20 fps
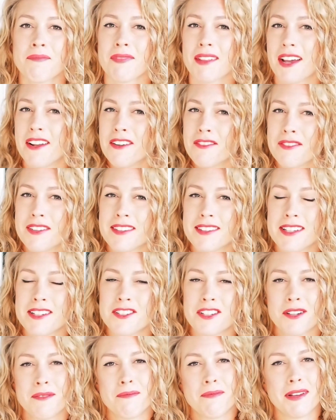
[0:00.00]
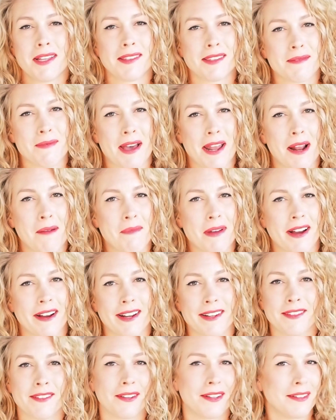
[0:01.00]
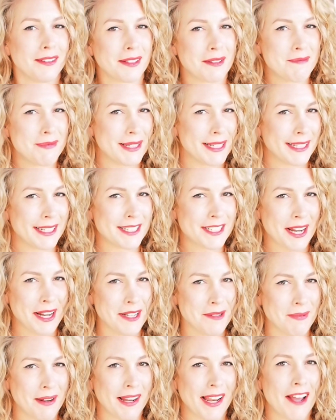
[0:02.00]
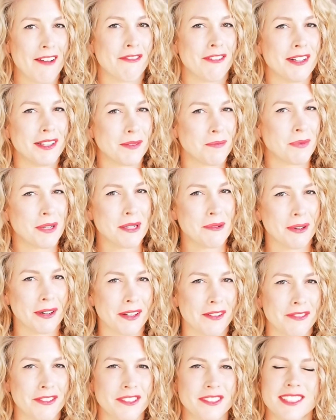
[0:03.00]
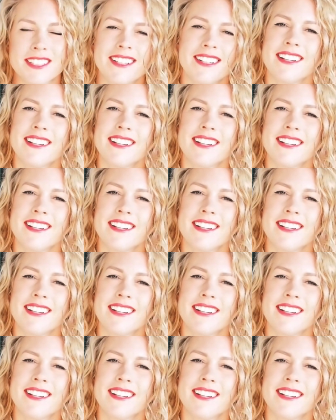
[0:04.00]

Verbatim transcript: And obviously, Jim is the man I married, so he's completely changed my life and he's pretty wonderful.